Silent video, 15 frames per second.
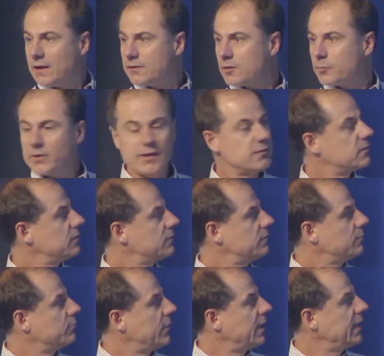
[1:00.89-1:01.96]
other places,
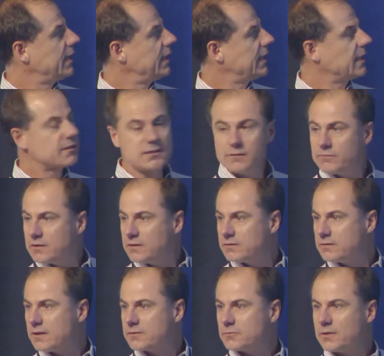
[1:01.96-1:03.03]
mining activities,
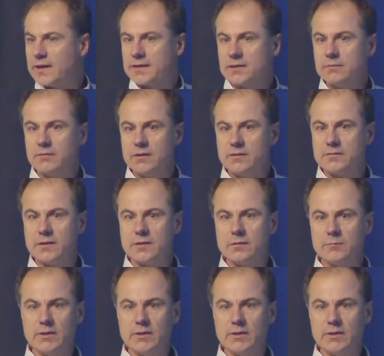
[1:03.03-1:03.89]
industrial activities tend to